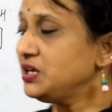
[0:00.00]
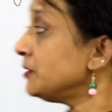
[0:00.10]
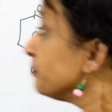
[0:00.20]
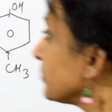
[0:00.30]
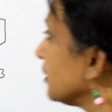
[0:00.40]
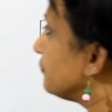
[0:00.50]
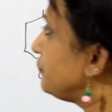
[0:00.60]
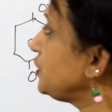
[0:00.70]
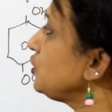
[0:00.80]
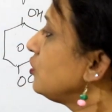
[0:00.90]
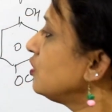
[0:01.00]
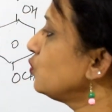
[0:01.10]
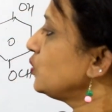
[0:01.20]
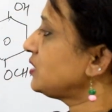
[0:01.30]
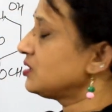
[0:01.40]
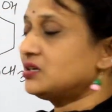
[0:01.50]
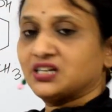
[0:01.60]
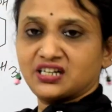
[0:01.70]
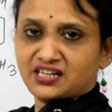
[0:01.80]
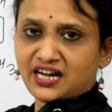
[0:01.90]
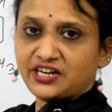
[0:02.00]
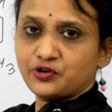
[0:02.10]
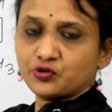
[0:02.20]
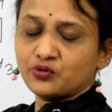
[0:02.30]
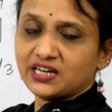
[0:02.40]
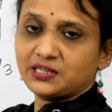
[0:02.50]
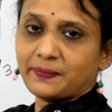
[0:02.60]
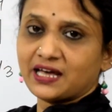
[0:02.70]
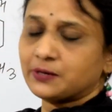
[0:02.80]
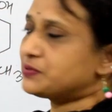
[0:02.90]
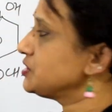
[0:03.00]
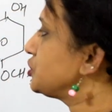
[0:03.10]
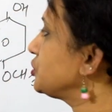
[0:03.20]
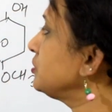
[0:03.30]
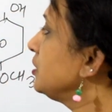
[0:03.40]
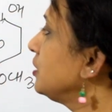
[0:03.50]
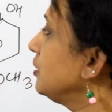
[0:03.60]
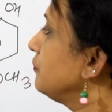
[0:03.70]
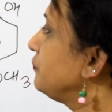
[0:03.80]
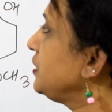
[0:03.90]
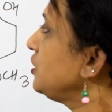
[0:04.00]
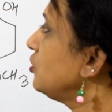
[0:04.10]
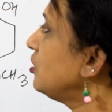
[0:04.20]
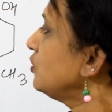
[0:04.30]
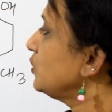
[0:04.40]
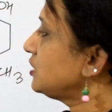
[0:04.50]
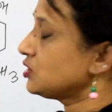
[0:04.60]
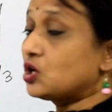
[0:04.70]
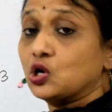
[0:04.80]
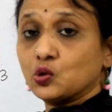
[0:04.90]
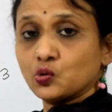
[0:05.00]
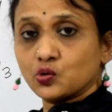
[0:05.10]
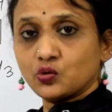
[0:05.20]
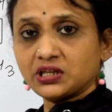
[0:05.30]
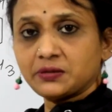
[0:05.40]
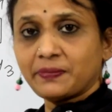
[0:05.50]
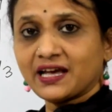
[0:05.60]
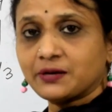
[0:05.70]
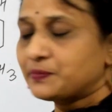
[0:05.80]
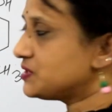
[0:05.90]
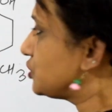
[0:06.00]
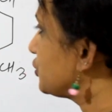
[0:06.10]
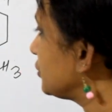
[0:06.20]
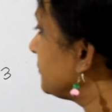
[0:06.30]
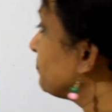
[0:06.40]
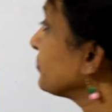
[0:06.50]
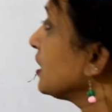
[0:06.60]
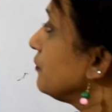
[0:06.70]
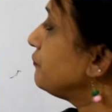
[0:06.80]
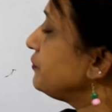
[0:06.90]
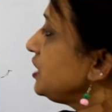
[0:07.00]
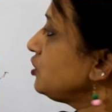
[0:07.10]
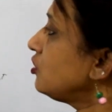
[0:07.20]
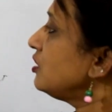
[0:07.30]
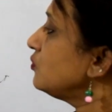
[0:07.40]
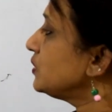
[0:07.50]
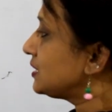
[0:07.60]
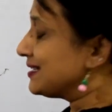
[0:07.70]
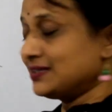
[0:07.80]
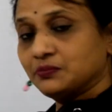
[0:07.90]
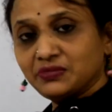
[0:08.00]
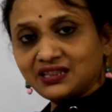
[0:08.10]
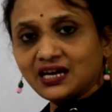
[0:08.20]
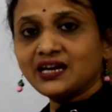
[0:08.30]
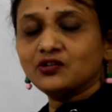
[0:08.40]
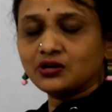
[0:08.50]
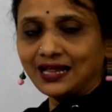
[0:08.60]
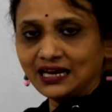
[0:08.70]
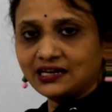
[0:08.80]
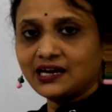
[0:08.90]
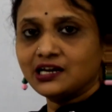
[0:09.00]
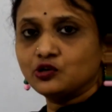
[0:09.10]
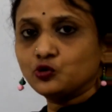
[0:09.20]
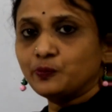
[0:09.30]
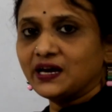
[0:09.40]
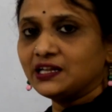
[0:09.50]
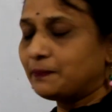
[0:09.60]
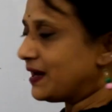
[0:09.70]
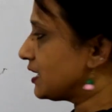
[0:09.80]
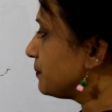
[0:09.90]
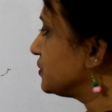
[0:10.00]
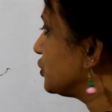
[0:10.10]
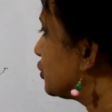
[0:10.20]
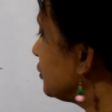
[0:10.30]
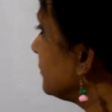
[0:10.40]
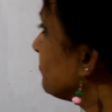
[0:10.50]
me phenol with nitro at the para position, phenol with chloro at the para position, phenol with methyl or alkyl group at the para position,